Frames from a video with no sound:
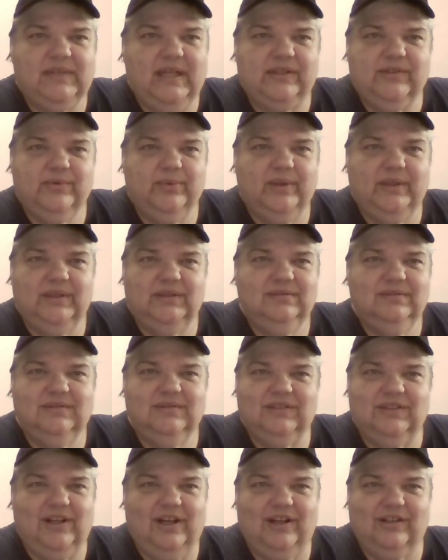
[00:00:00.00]
what
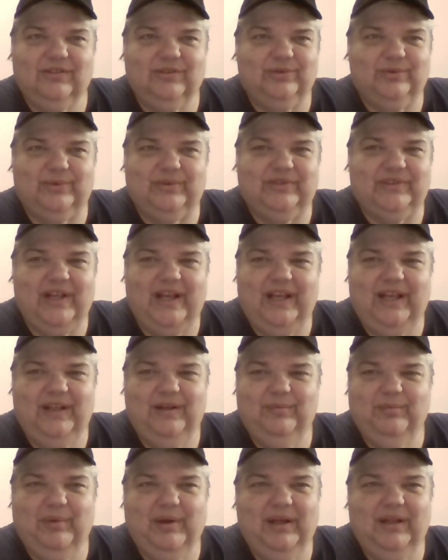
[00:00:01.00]
the doctors were
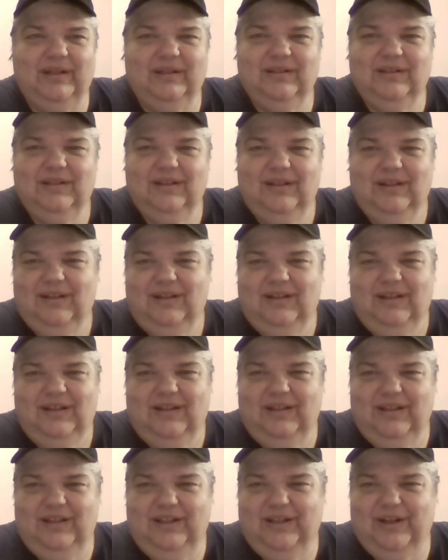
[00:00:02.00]
saying, but
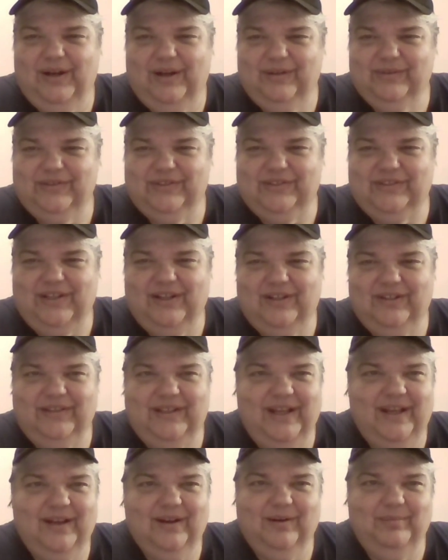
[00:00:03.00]
I was just telling
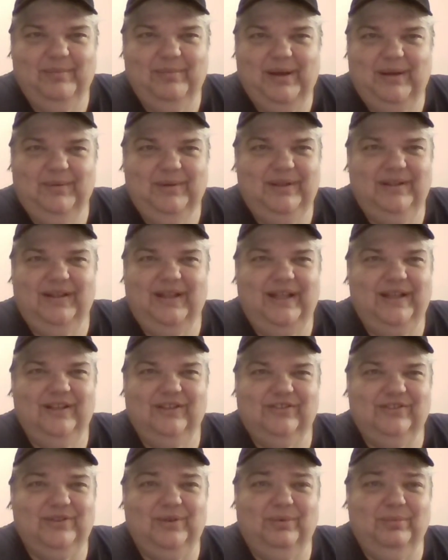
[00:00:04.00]
Gail, maybe they
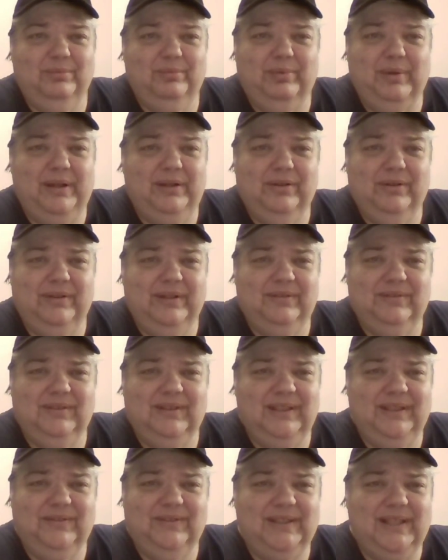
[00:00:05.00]
just don't plan on ever
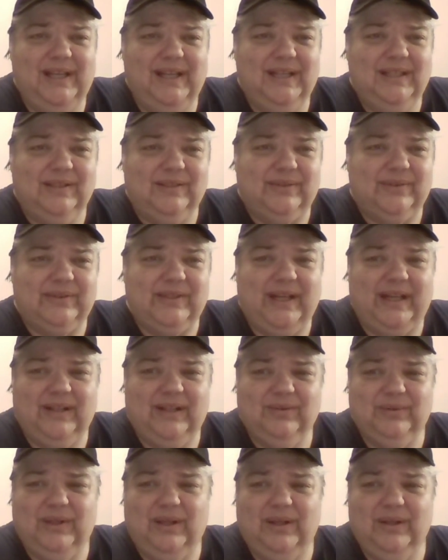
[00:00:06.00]
leaving the house. I
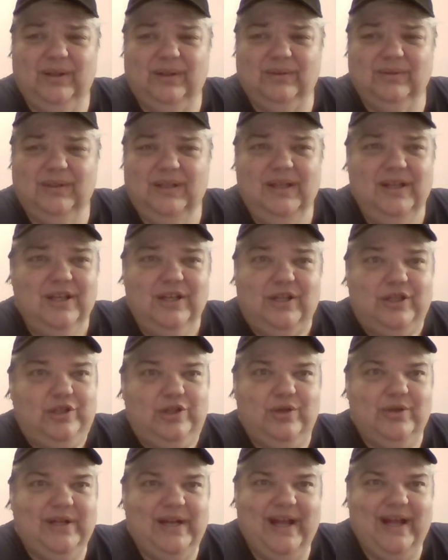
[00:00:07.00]
don't know.
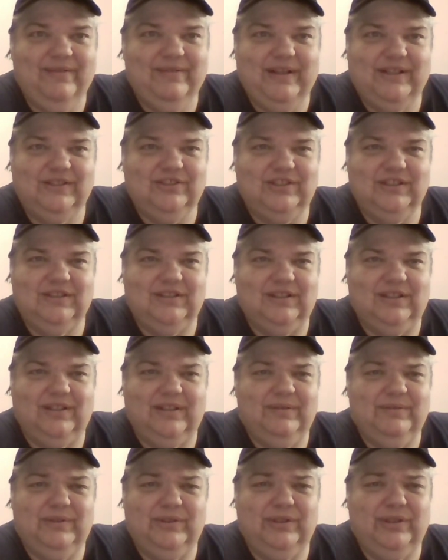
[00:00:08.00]
You can have that shit
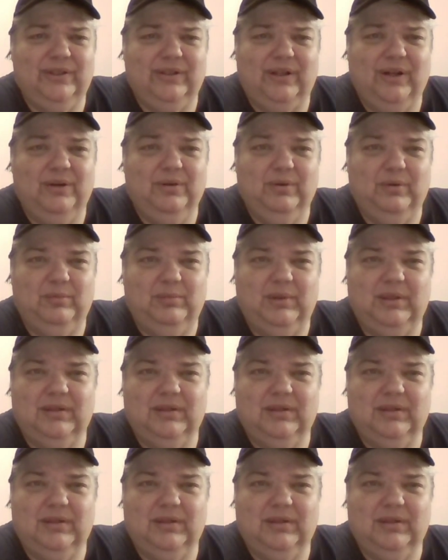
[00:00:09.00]
delivered to your home.